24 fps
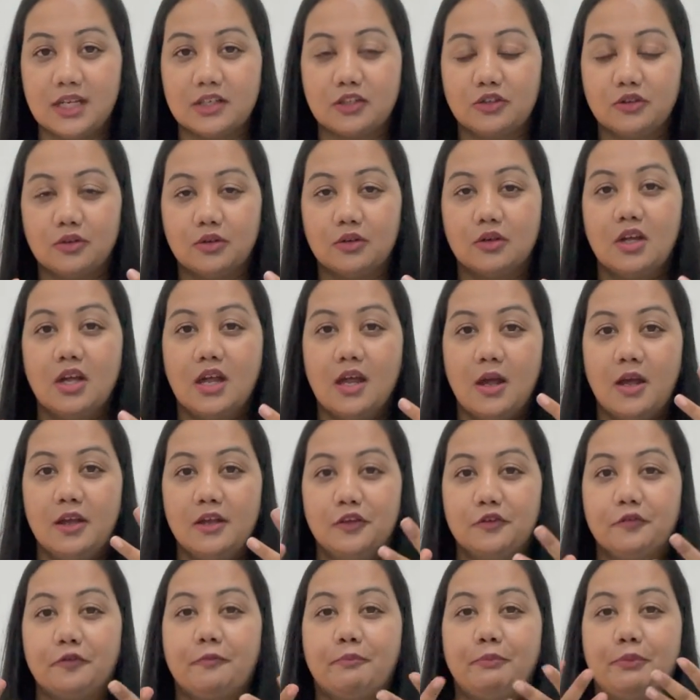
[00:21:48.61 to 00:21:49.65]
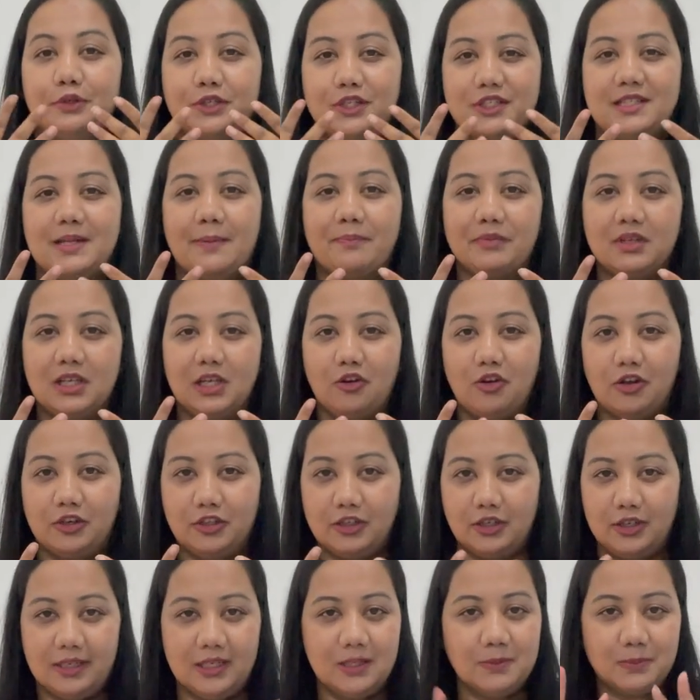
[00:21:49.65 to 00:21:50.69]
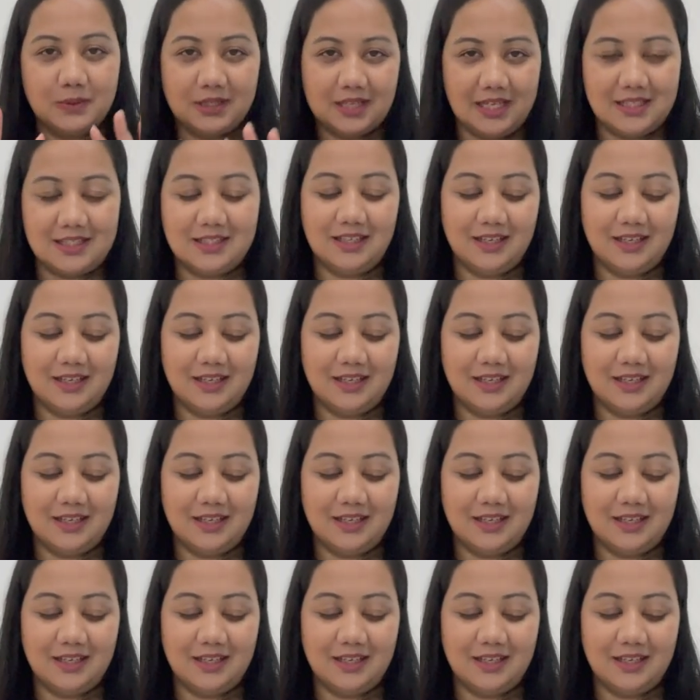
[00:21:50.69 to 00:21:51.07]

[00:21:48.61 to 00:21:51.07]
that you've put something on your lips.